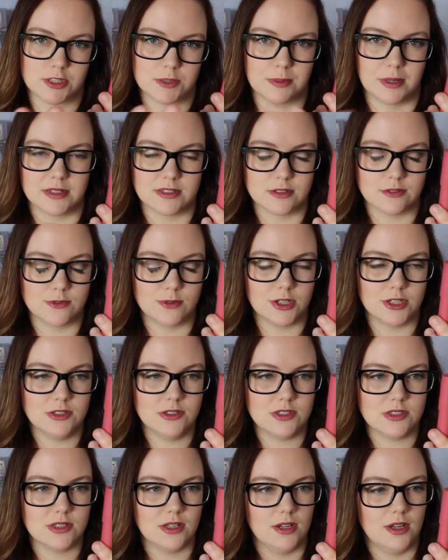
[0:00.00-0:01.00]
expensive
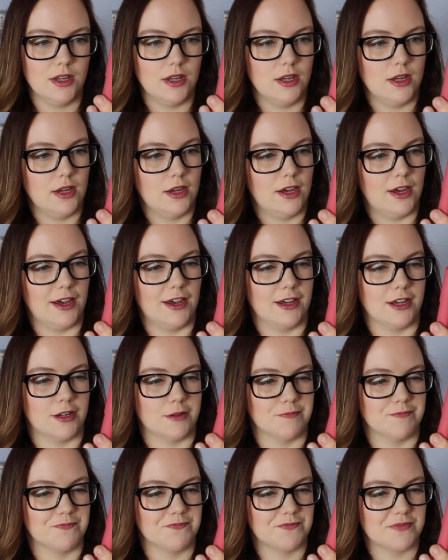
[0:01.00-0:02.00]
ones.
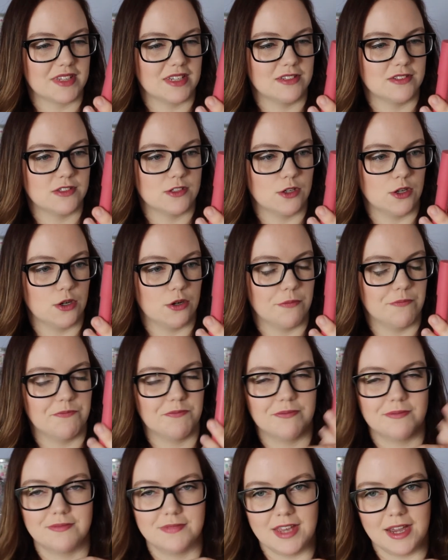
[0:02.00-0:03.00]
So
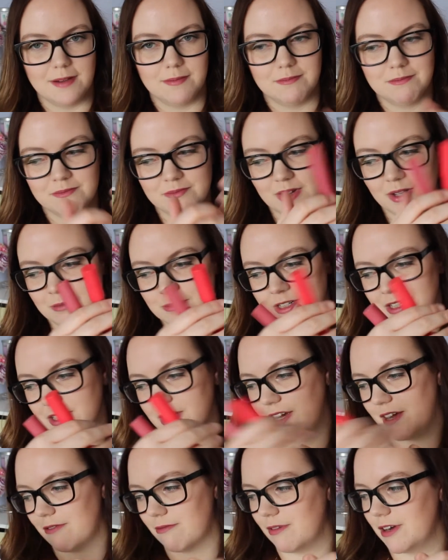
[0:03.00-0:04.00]
yeah, I'm gonna
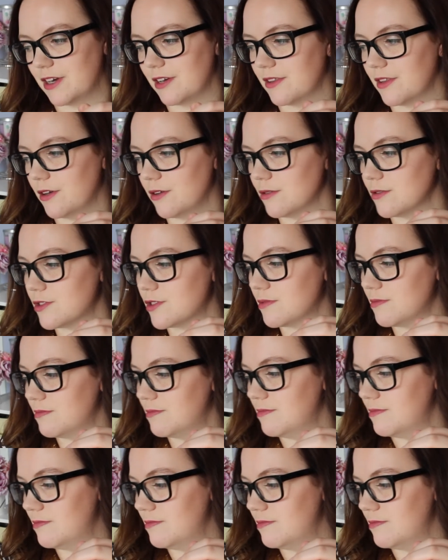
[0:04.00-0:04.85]
get rid of those.